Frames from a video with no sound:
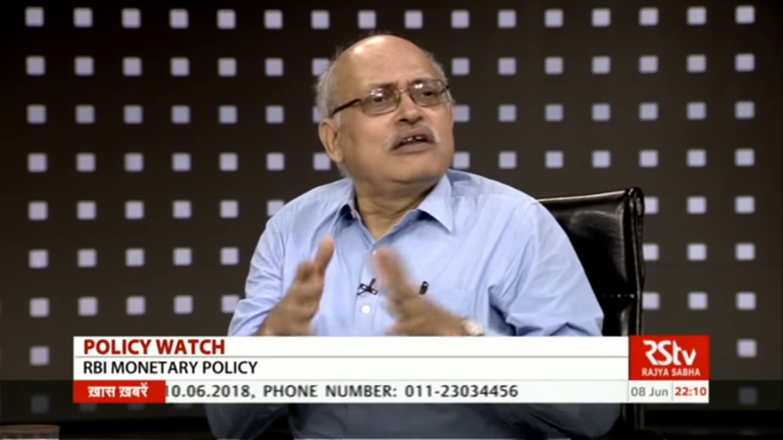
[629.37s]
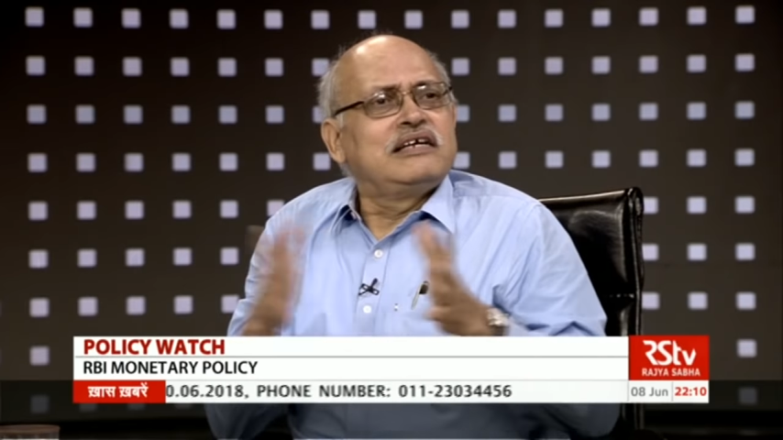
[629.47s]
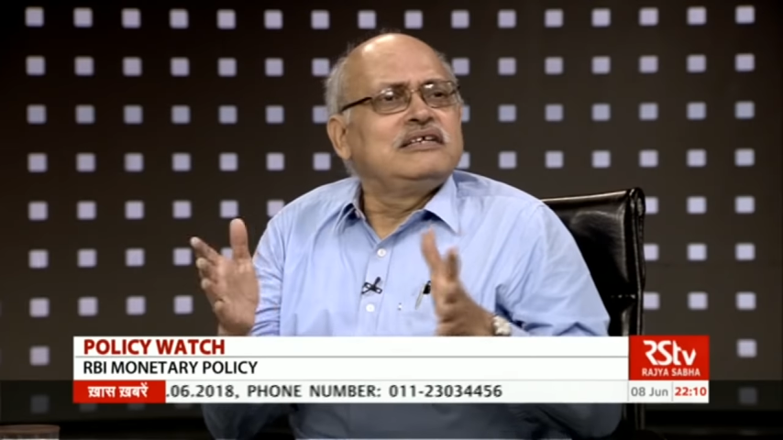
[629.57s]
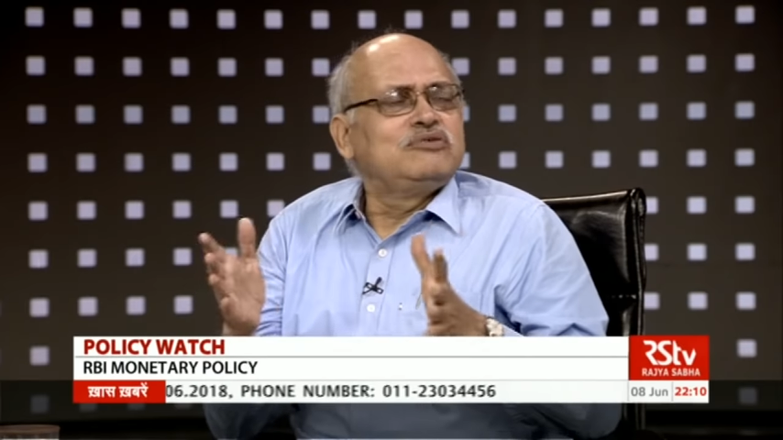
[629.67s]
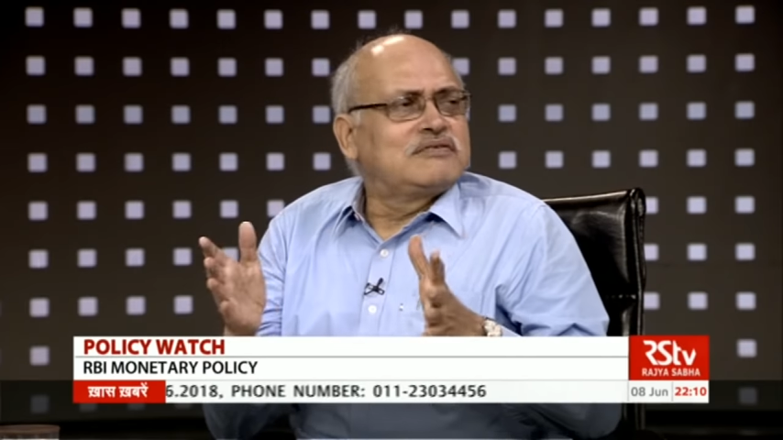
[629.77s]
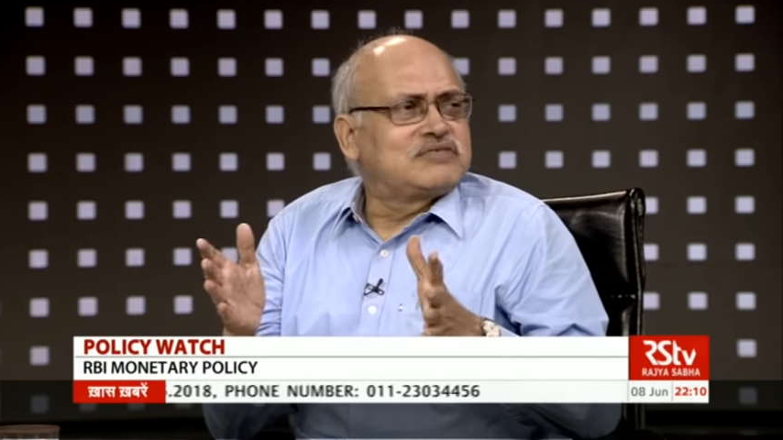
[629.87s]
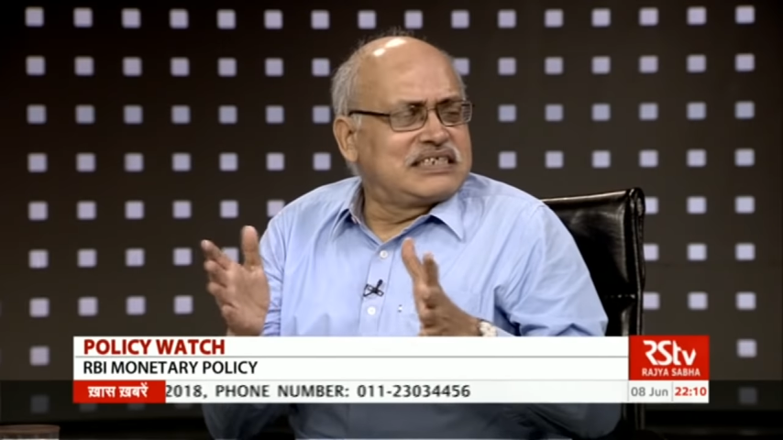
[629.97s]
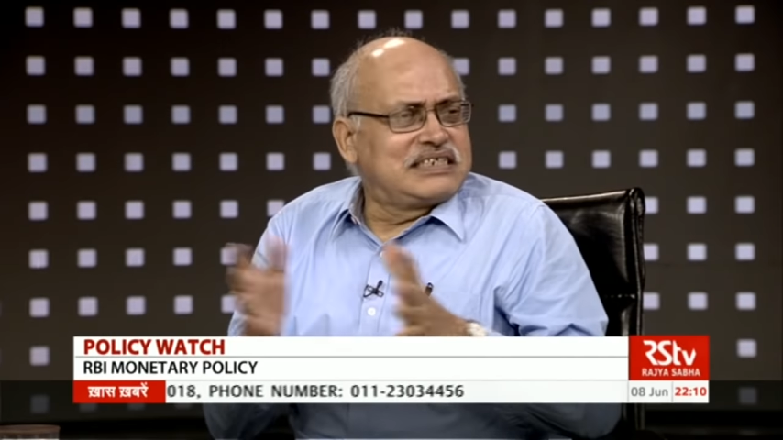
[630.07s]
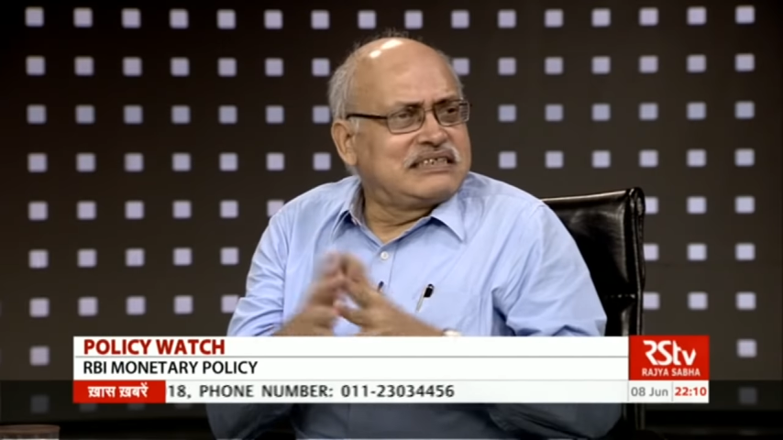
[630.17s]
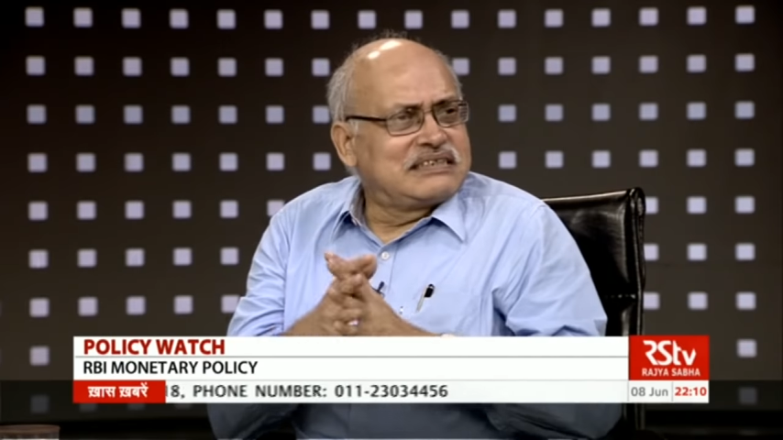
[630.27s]
already you have
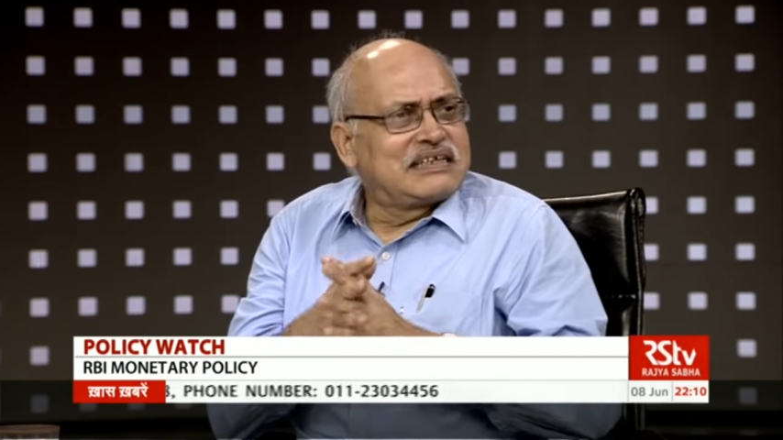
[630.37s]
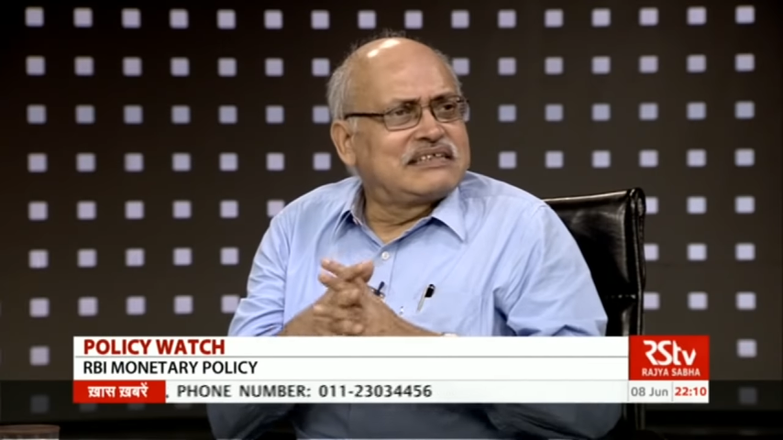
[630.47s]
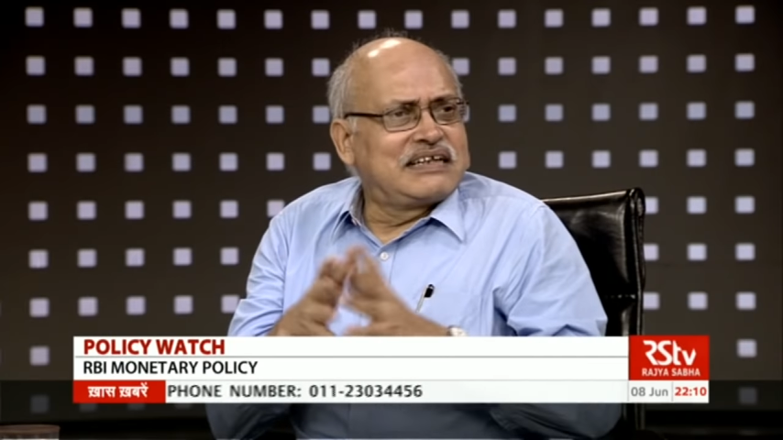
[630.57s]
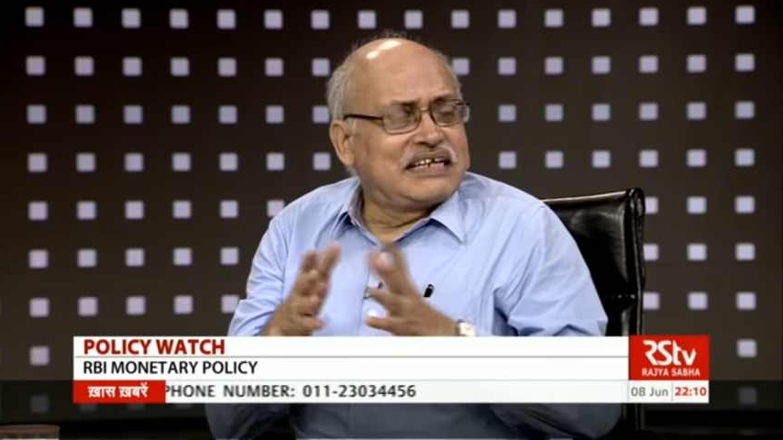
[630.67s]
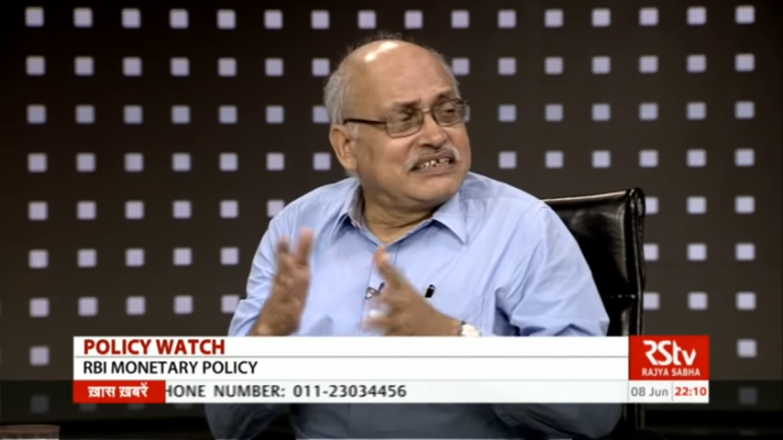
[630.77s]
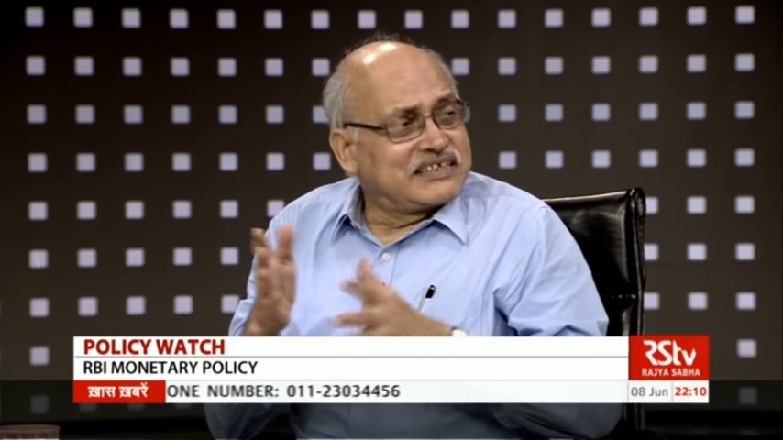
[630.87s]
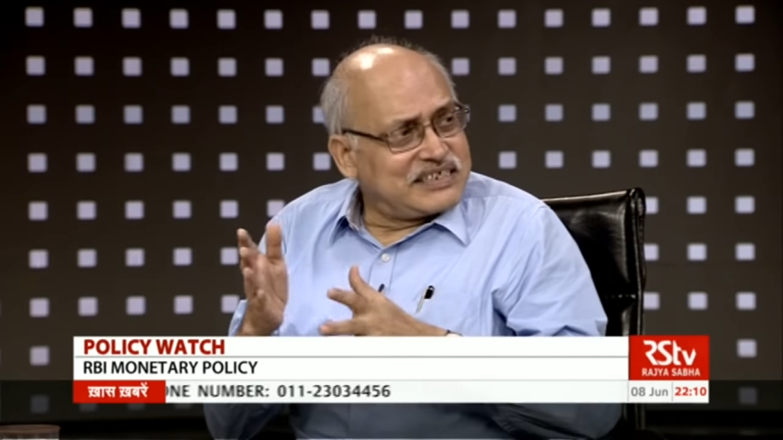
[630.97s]
seen that the lending